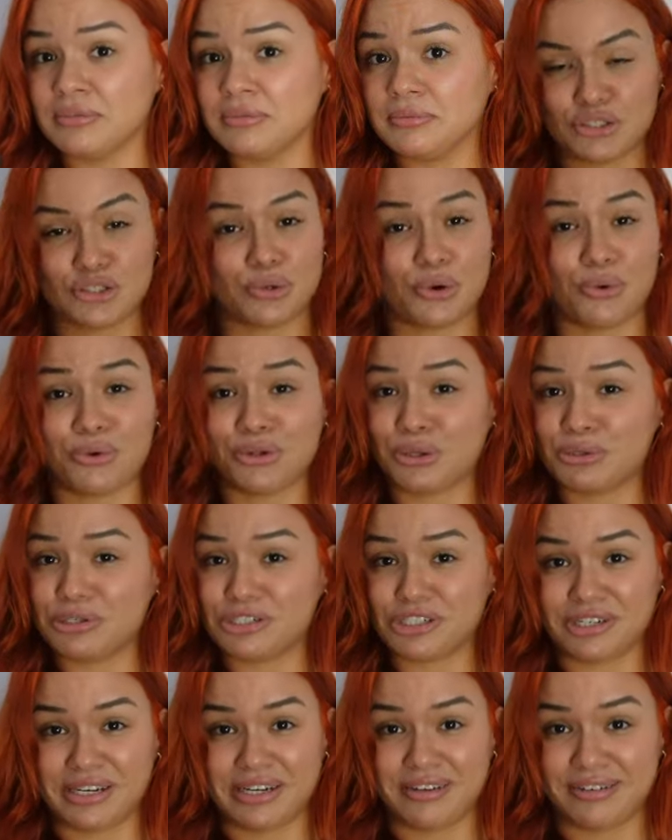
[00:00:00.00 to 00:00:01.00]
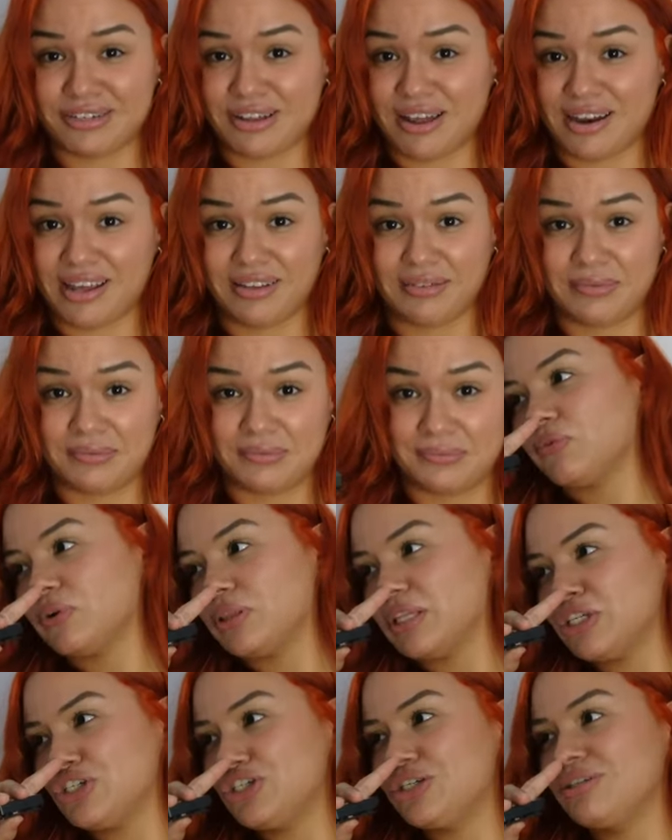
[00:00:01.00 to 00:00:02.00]
So don't close your ears on it.
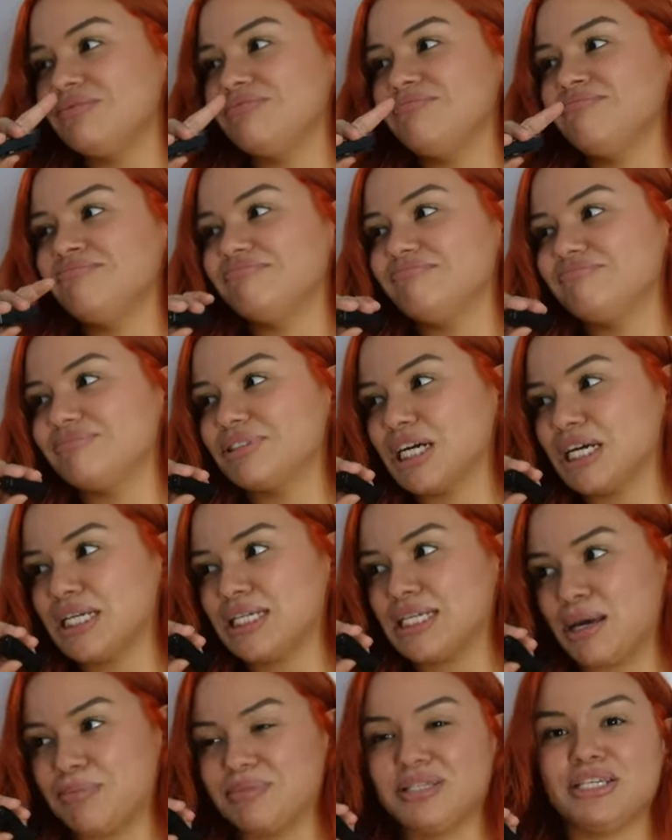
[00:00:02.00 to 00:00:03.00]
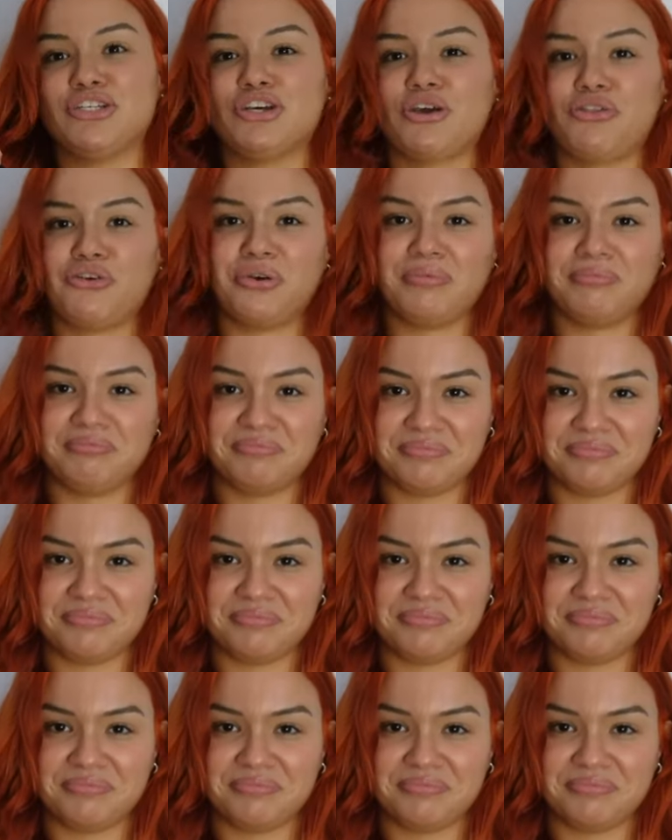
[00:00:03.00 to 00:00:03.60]
Religion condemns each other,